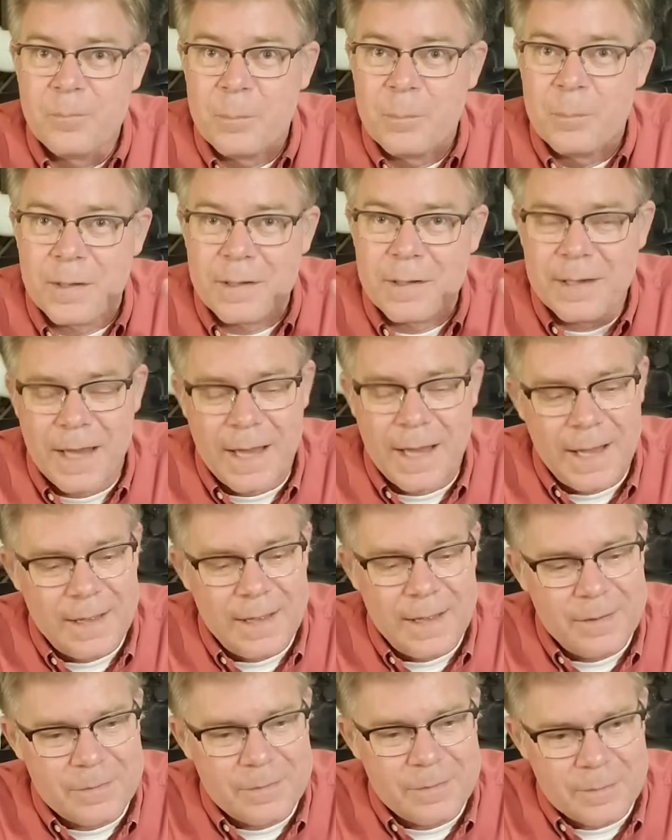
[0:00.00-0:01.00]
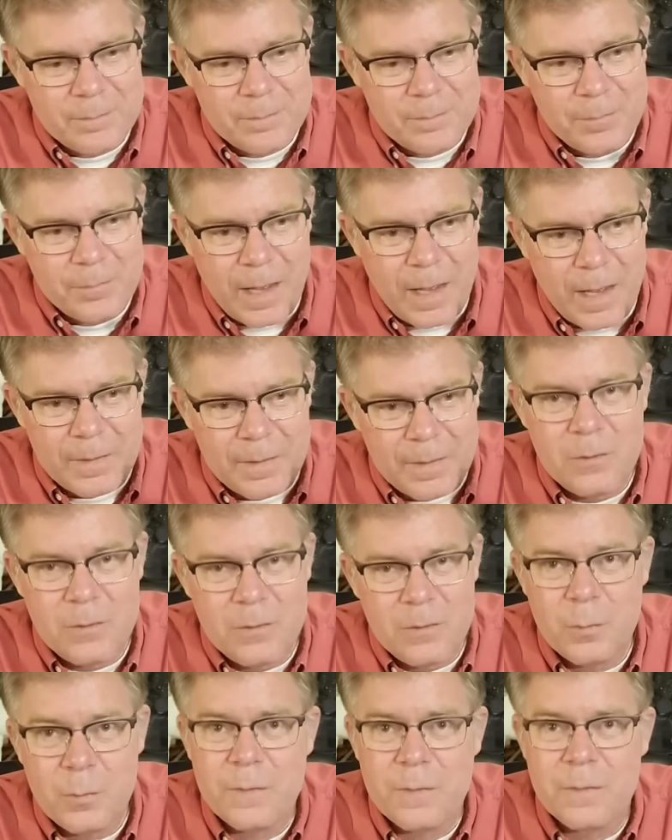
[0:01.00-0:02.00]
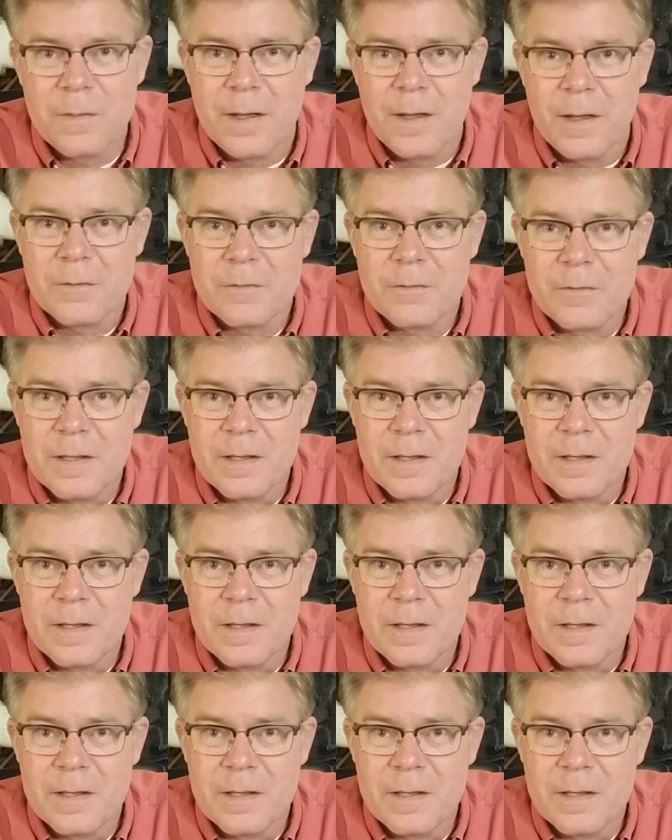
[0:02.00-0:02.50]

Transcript: But guys, I'll end with this.